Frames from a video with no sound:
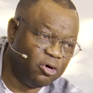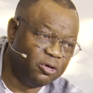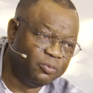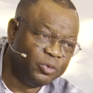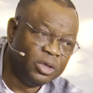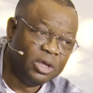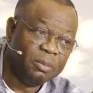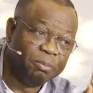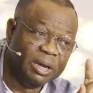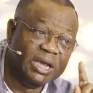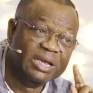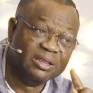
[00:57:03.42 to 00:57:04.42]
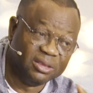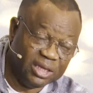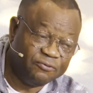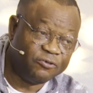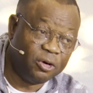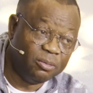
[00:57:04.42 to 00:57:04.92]
God. But is
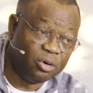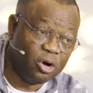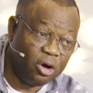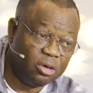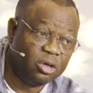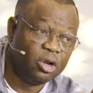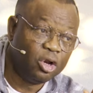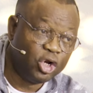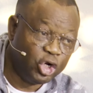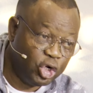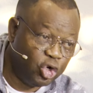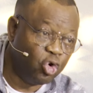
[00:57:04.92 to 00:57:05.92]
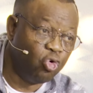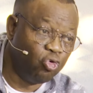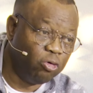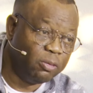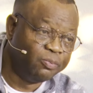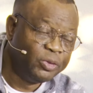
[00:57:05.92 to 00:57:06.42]
it from God? No.